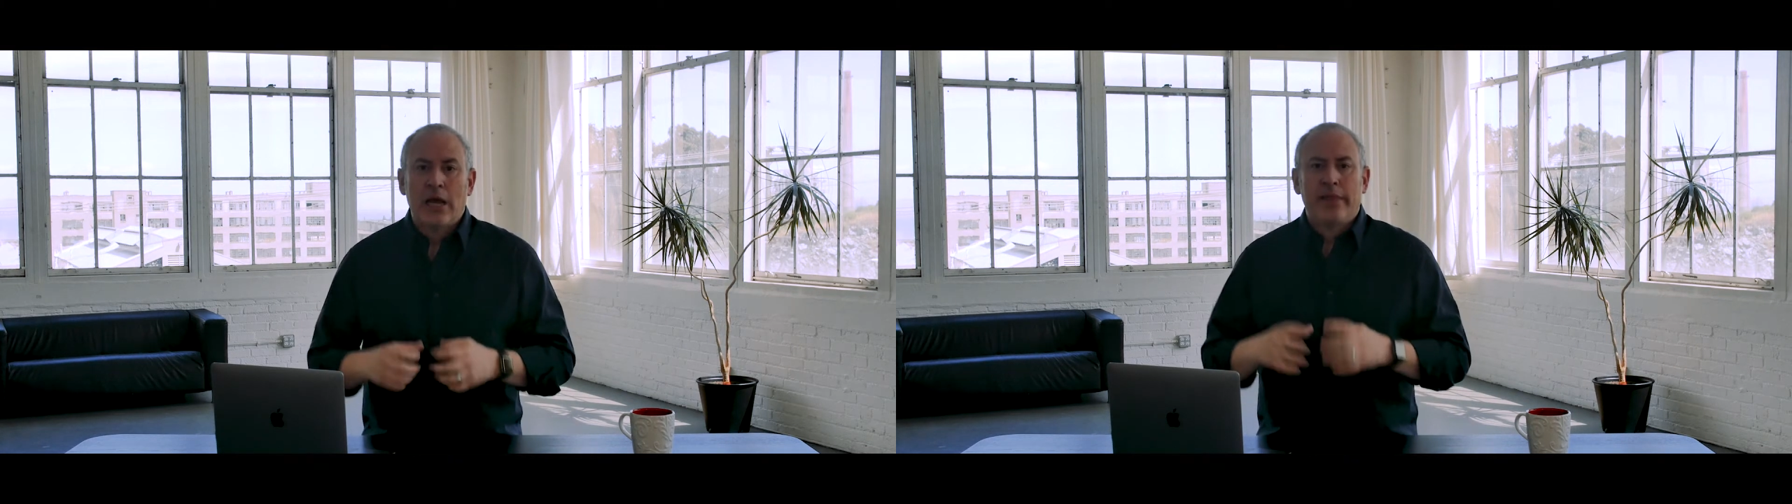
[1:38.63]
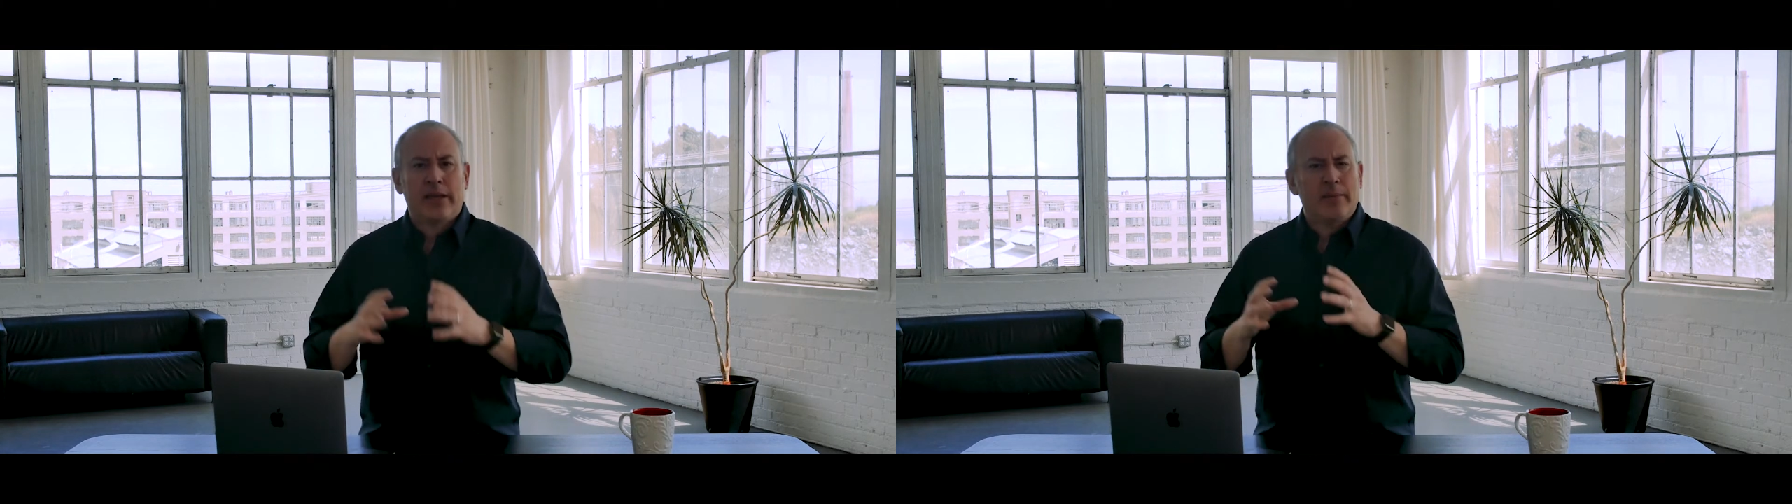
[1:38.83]

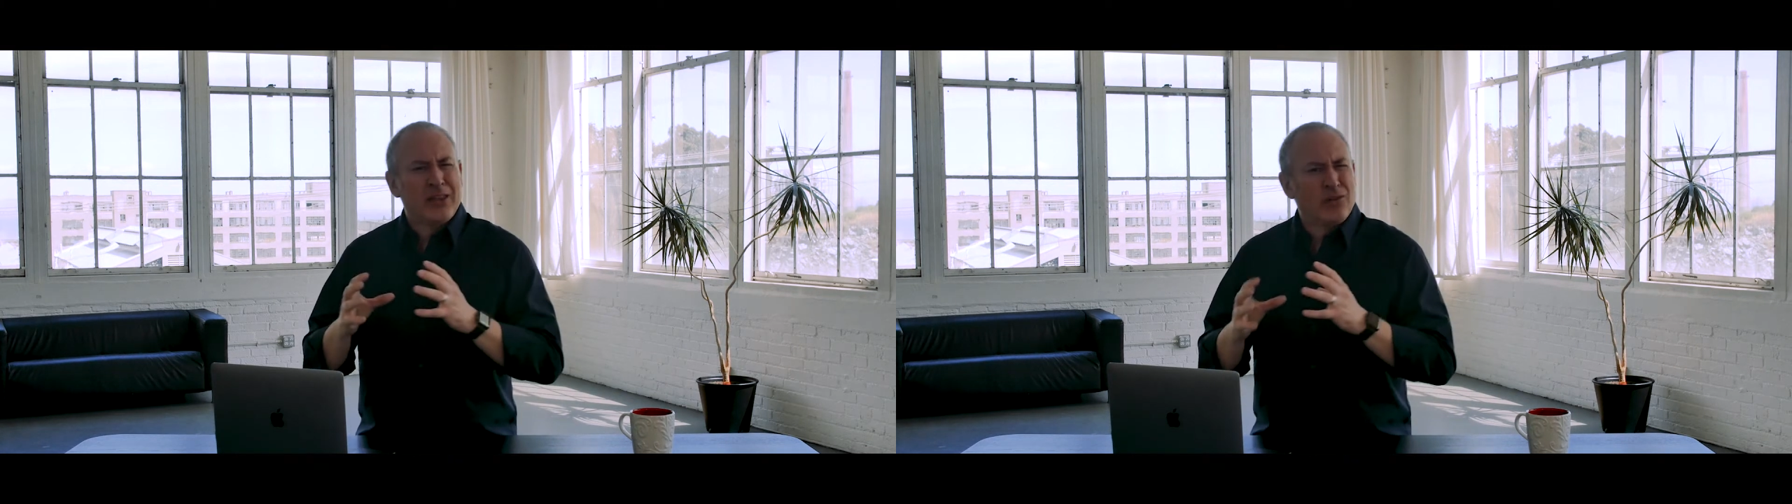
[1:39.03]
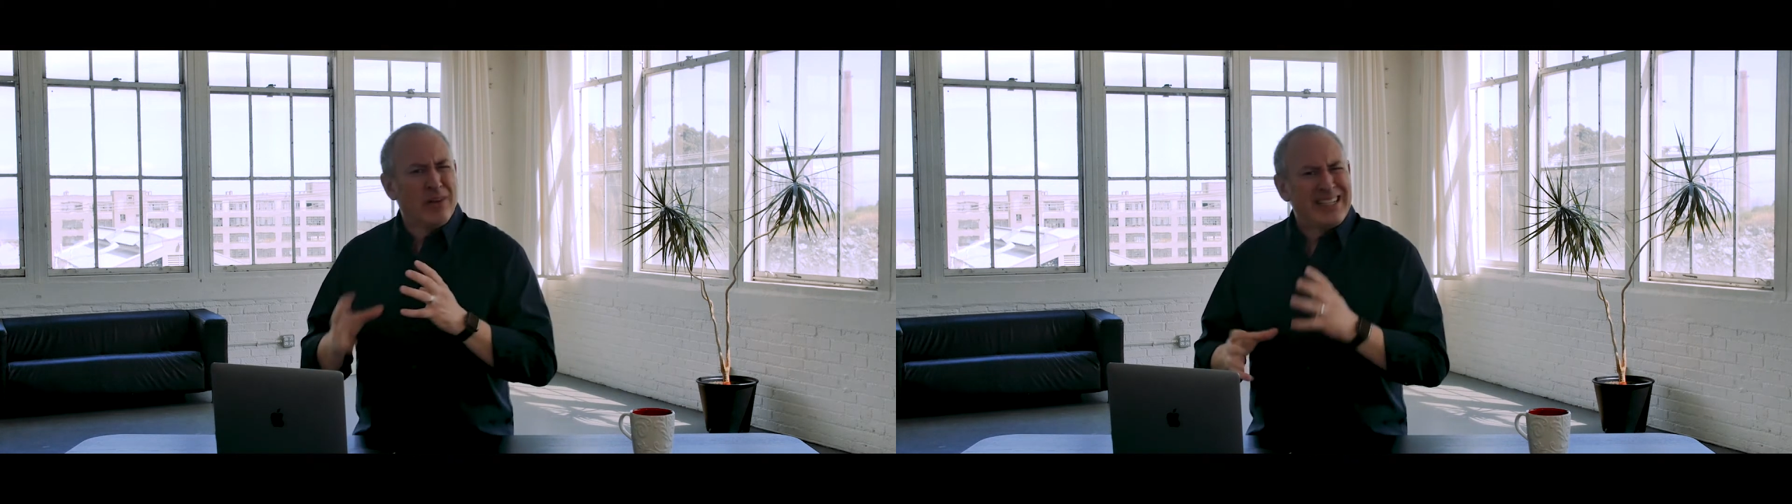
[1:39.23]
Think about
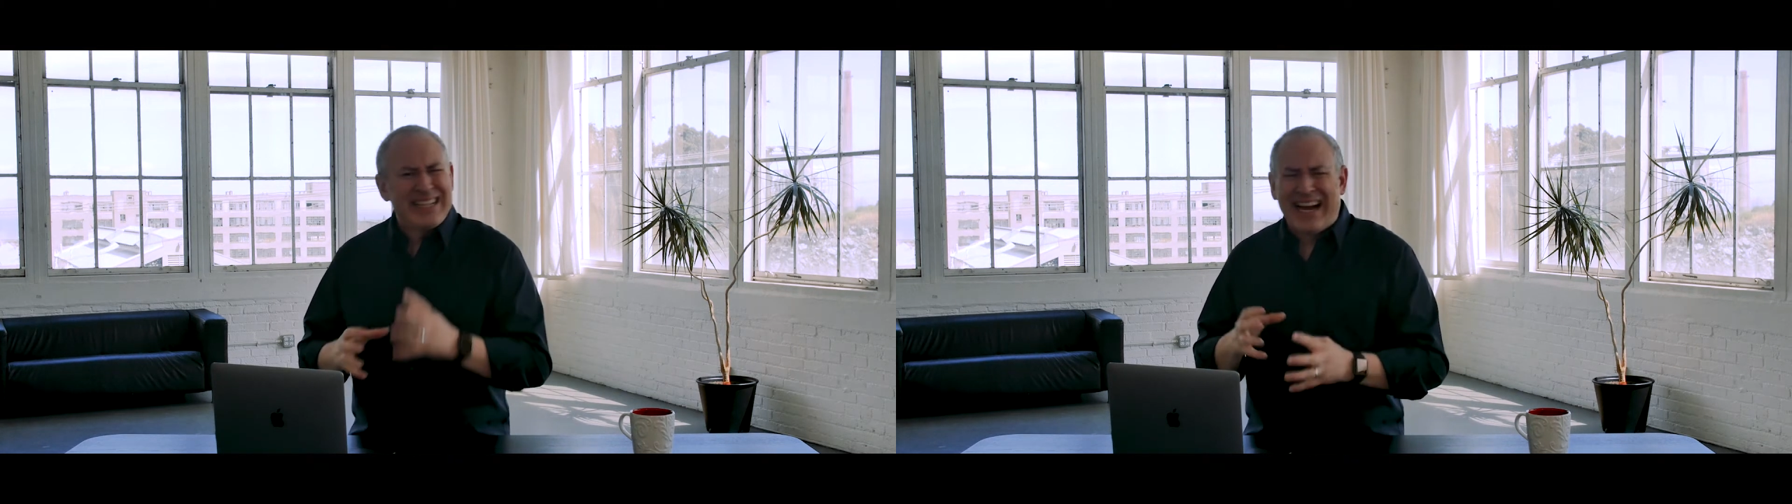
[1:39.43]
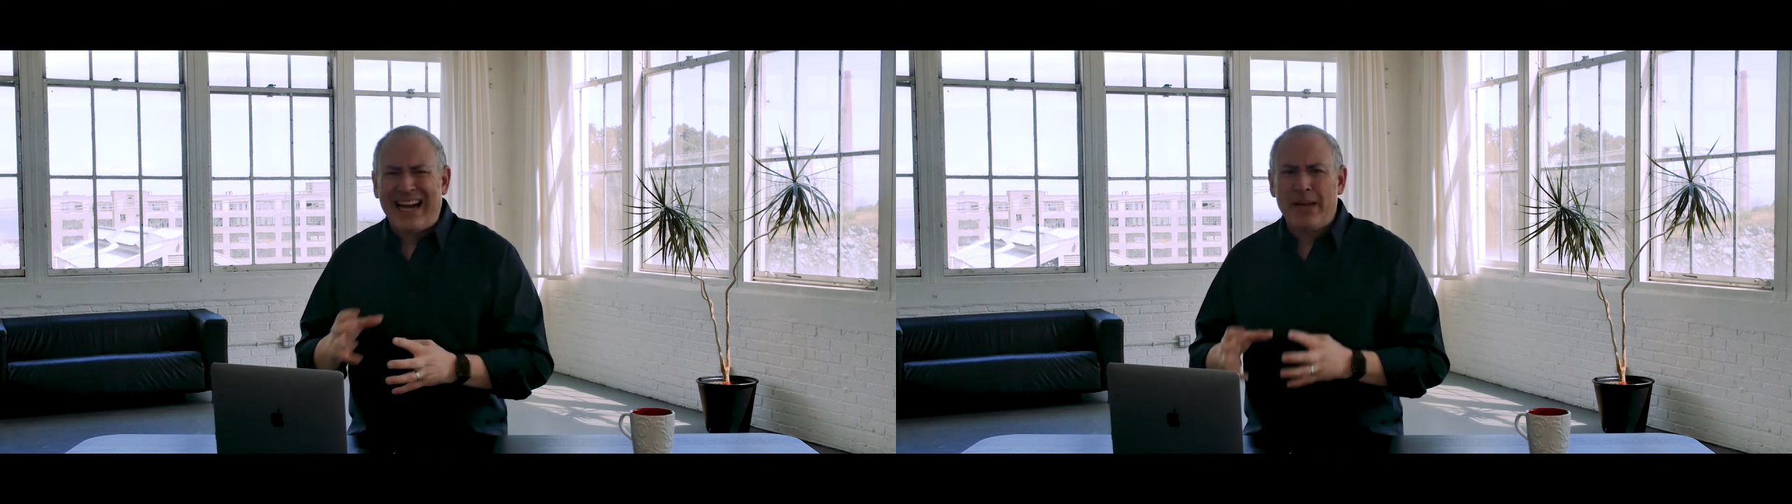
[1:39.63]
the right
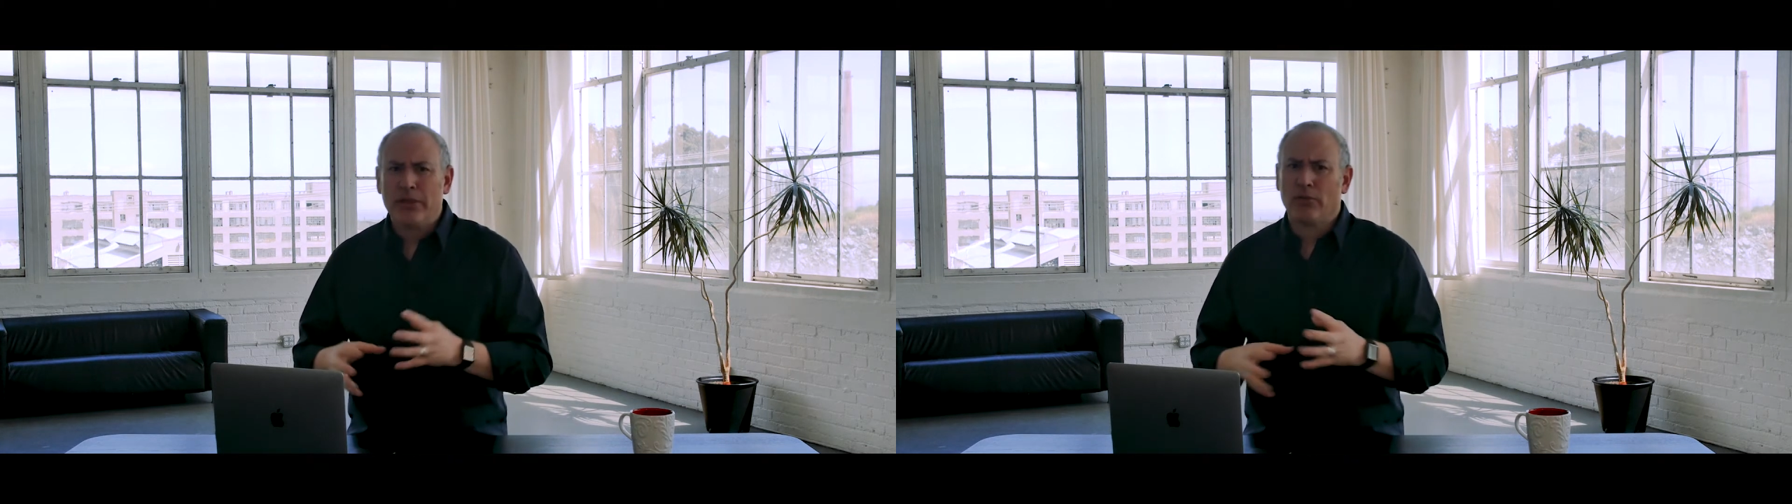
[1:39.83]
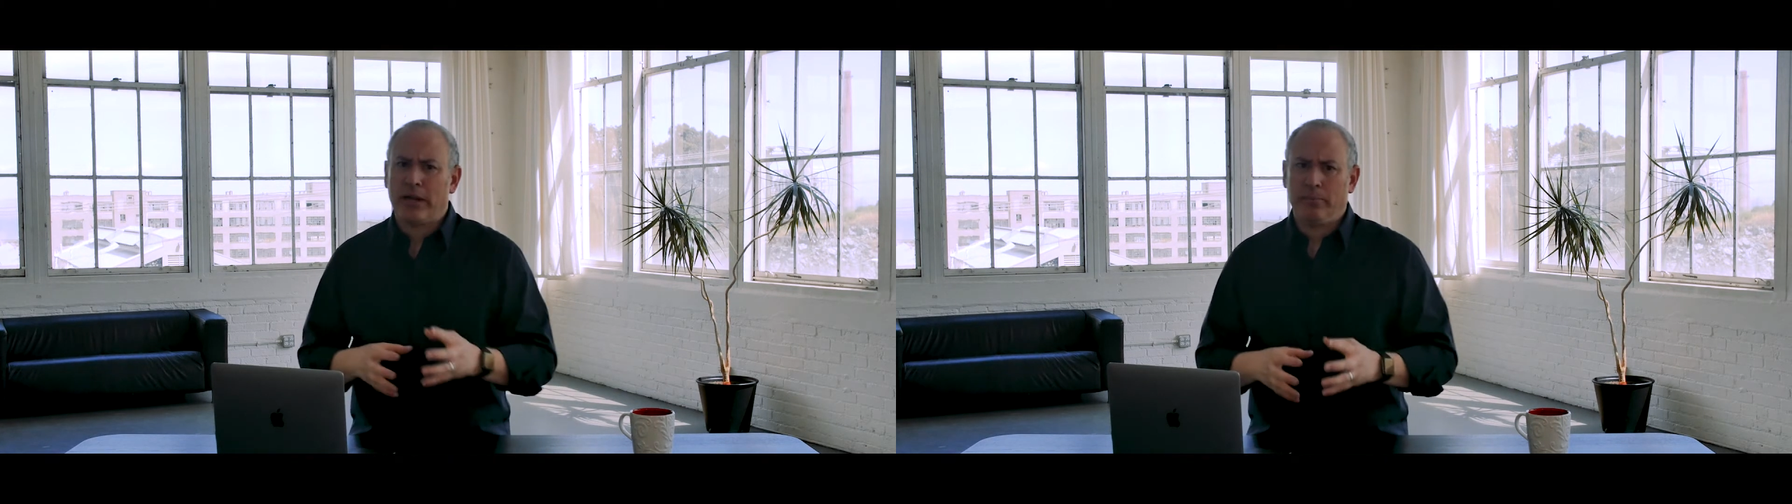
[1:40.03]
time and
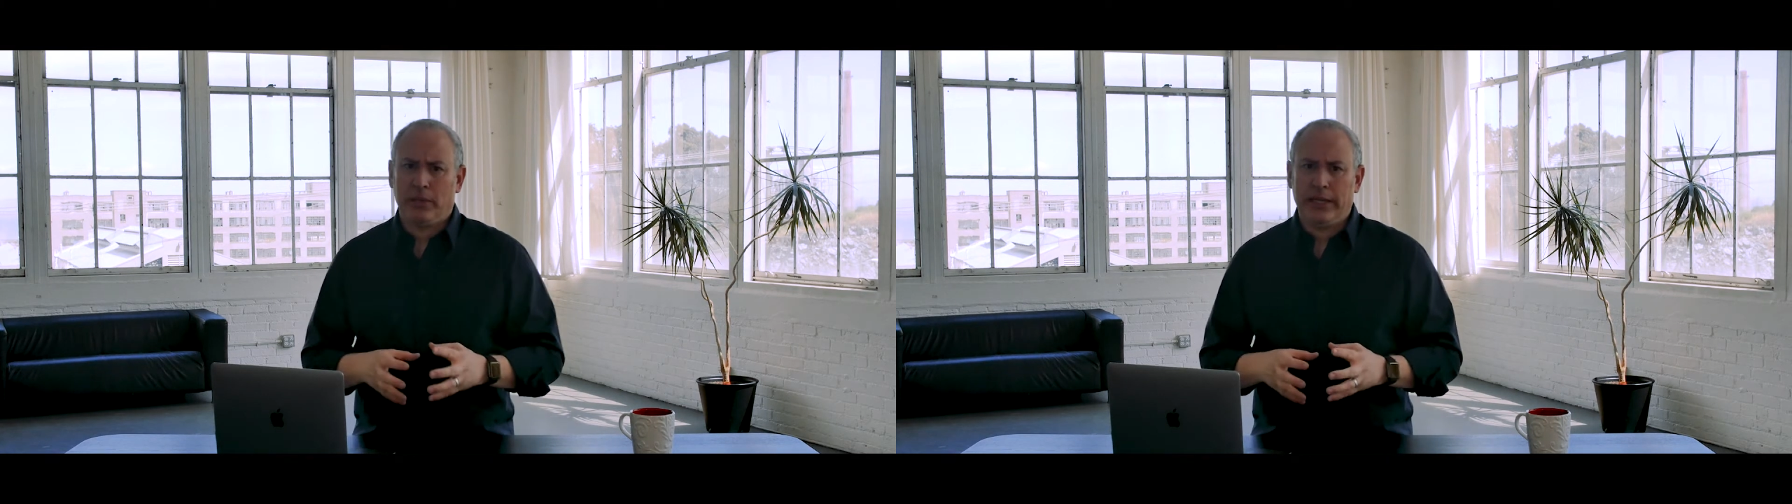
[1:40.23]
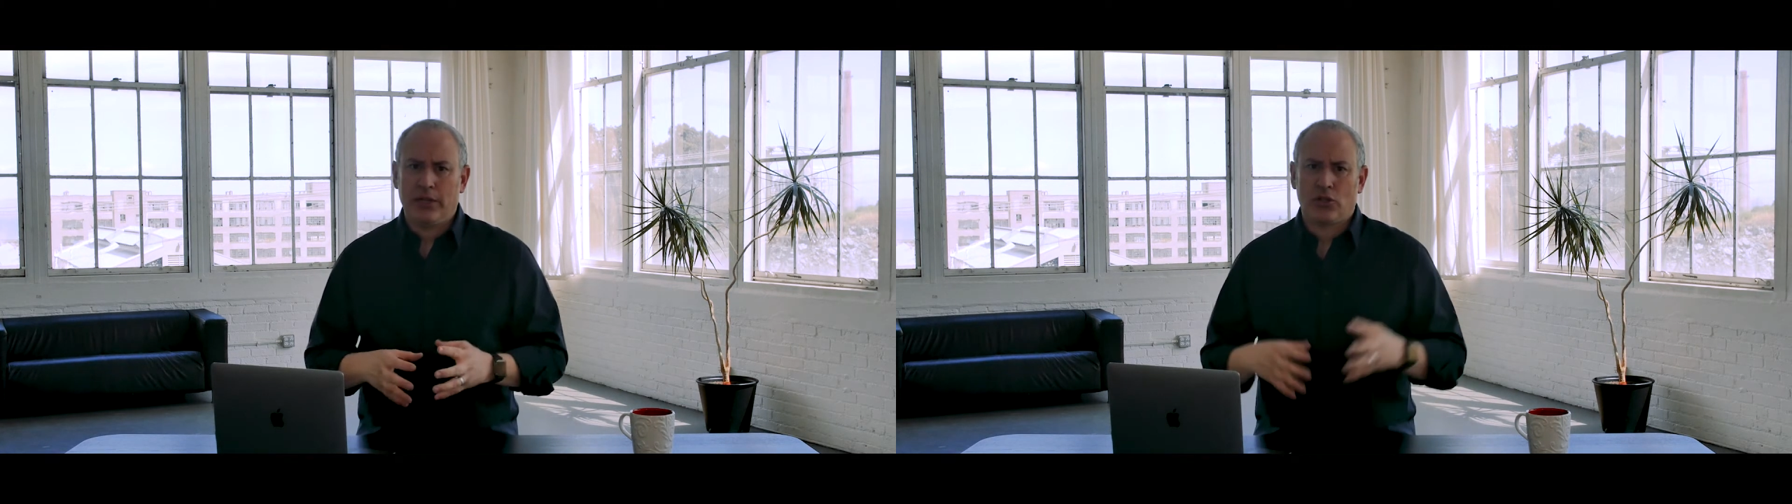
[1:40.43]
the right
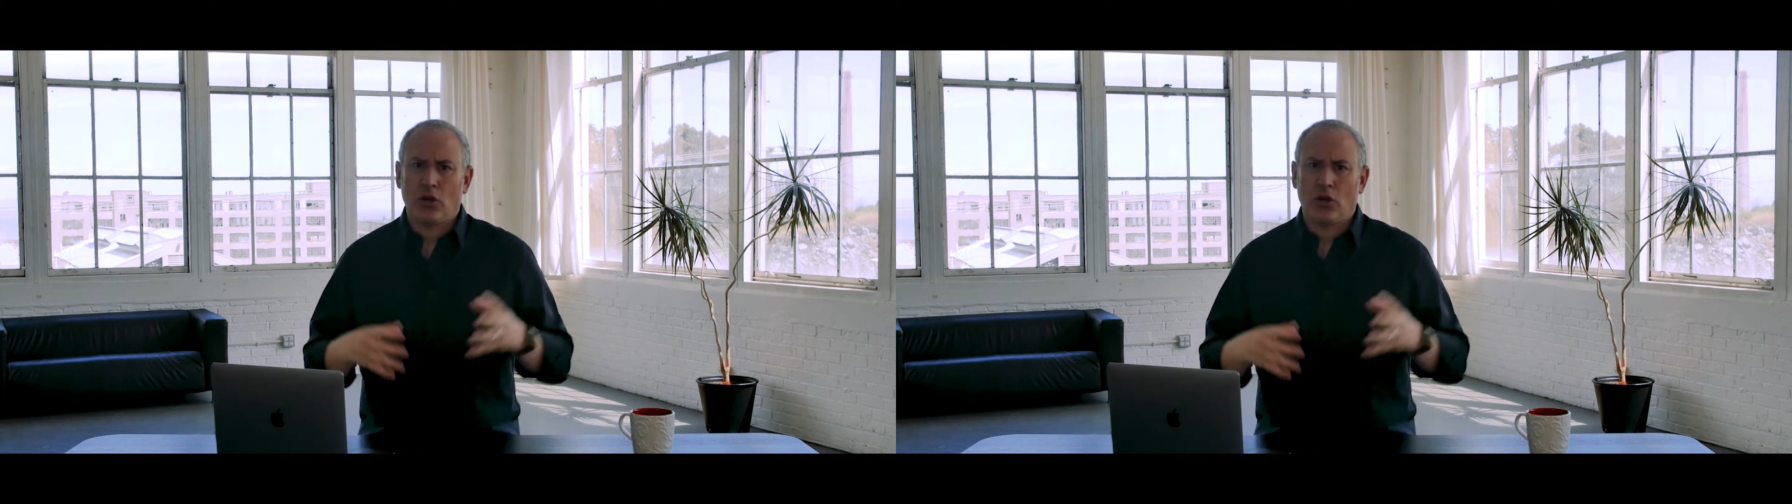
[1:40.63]
place.